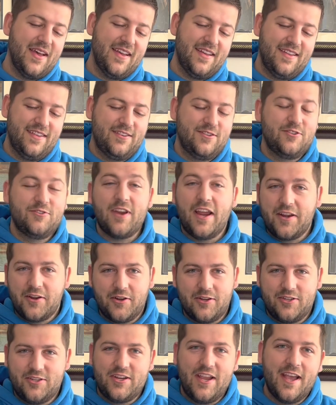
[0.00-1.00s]

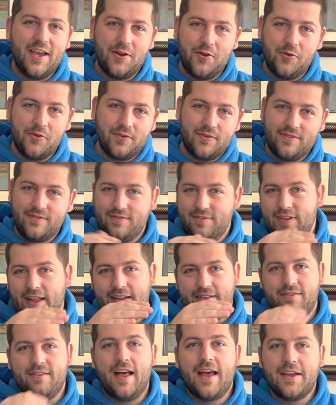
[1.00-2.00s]
striker channel,
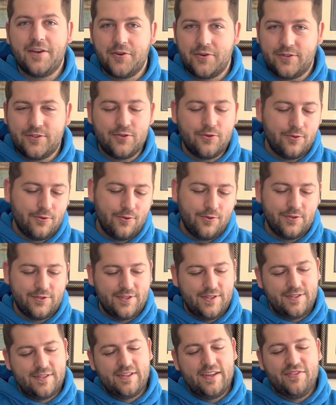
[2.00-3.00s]
like liner tools
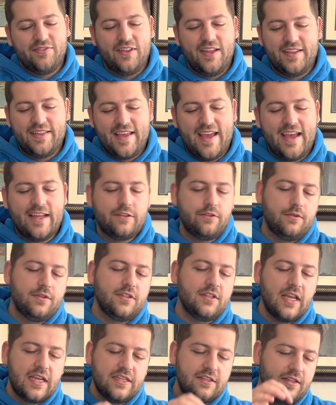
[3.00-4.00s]
and stuff like that. So it's
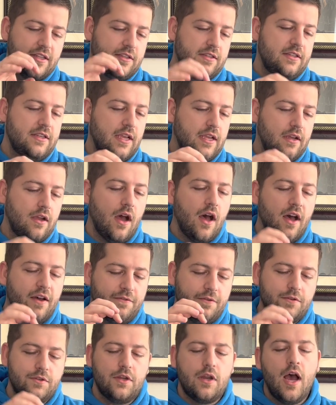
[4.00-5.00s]
nice that Sig
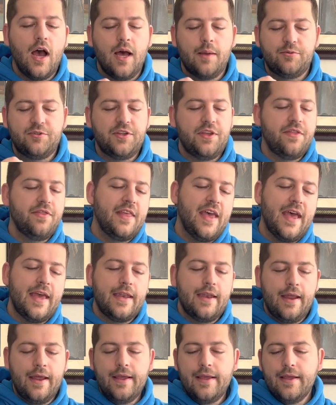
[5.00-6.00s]
offers an option
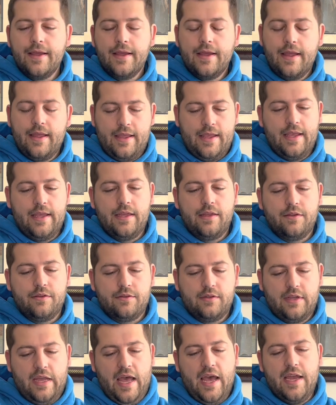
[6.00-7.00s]
that is
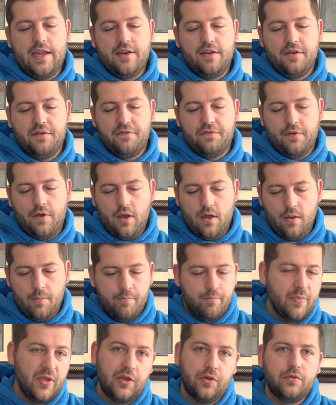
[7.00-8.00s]
kind of
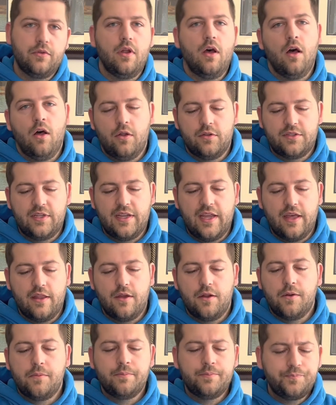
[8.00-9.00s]
built all
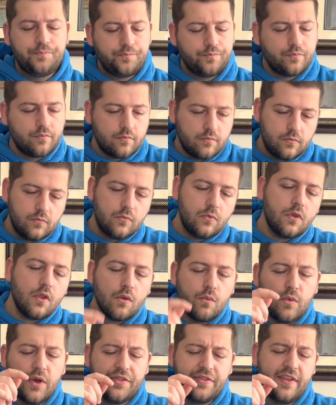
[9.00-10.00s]
together.
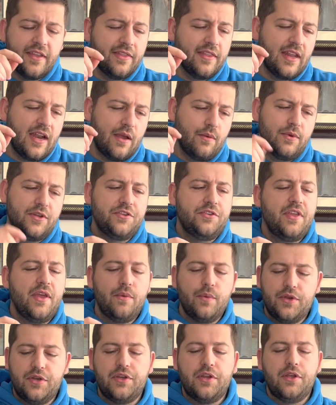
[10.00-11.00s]
One thing that I wish they
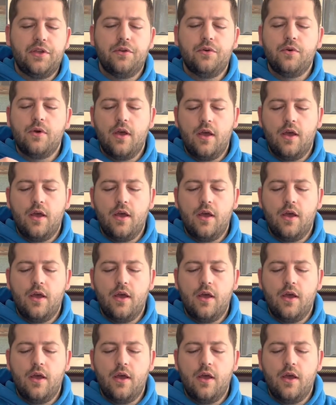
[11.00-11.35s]
would do